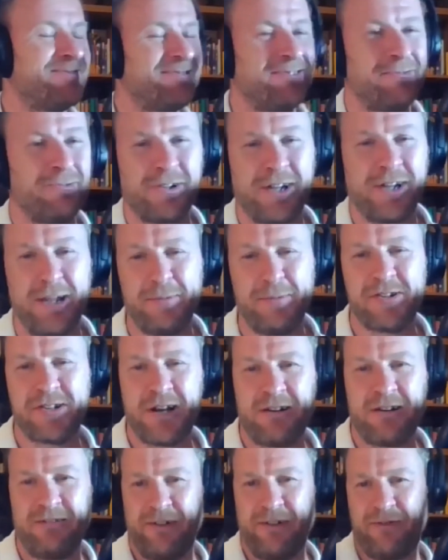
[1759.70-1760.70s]
Well, keep your
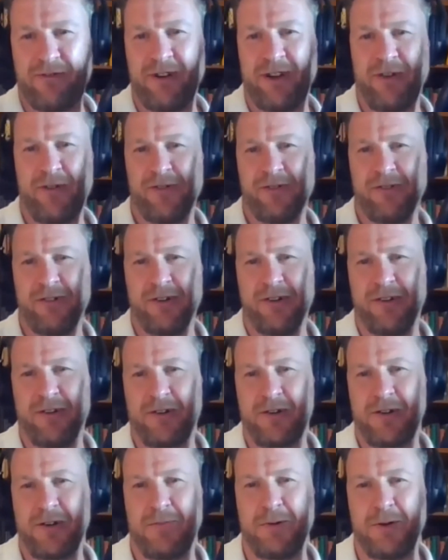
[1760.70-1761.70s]
diary free for
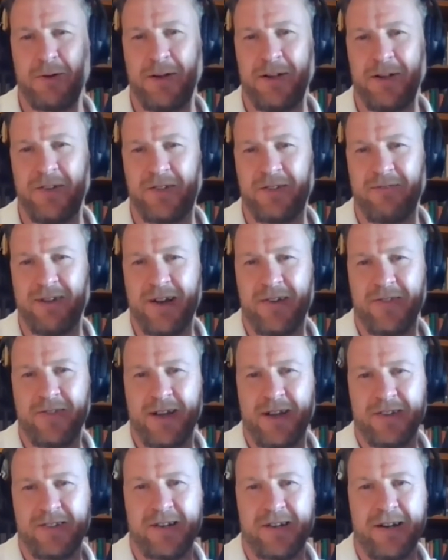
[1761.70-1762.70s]
a couple of weeks around
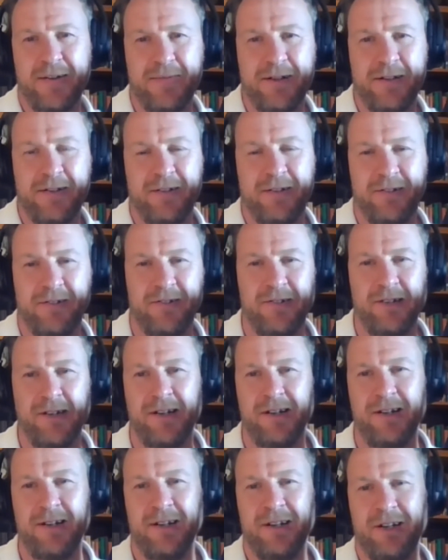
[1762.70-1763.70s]
that time then, and
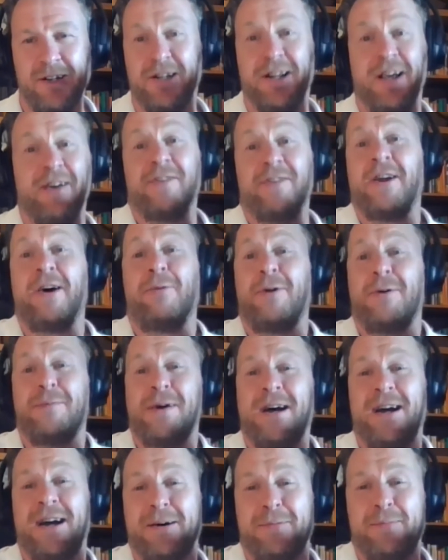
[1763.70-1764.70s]
you never know what
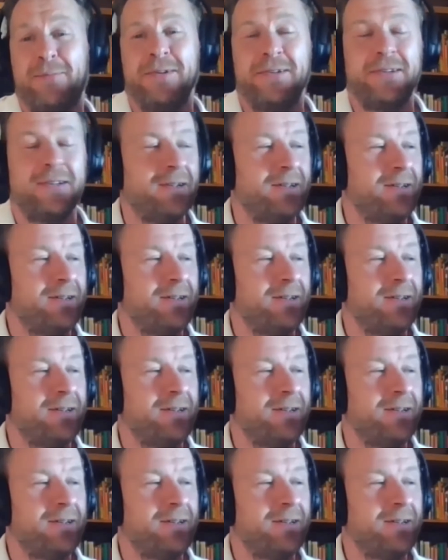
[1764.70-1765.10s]
might happen.